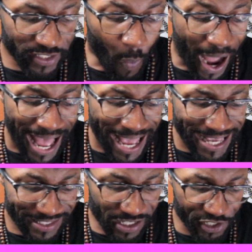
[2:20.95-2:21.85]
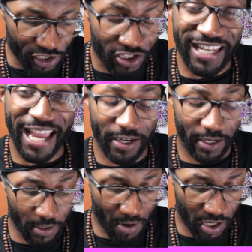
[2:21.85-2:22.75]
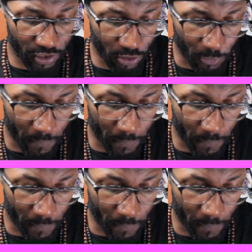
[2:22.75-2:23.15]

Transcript: wise and understanding among you?"